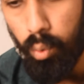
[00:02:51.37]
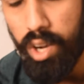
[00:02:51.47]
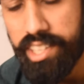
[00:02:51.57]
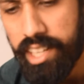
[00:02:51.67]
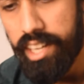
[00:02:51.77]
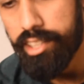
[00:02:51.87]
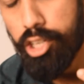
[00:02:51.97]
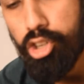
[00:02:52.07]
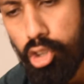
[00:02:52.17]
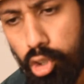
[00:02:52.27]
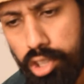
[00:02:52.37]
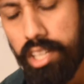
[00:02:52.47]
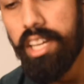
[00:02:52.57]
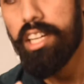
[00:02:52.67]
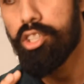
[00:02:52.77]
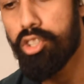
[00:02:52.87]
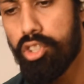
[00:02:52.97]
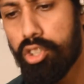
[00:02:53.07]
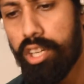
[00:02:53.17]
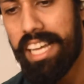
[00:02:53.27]
with the truth,
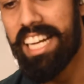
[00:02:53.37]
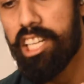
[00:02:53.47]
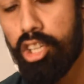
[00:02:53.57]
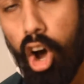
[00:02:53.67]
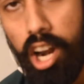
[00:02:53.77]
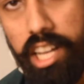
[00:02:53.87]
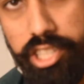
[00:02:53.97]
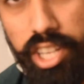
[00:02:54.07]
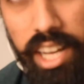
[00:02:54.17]
to acknowledge